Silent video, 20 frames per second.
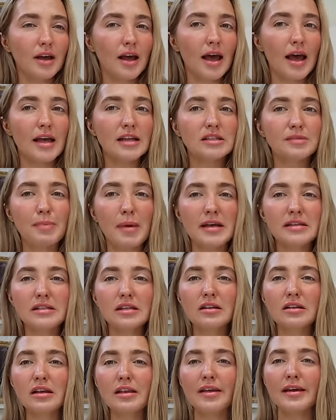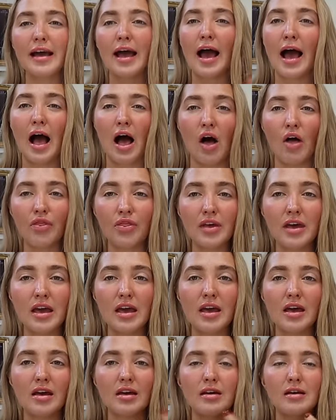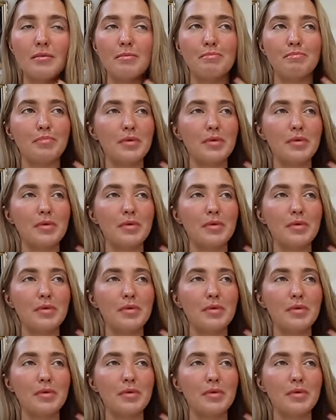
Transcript: It's basically like healthy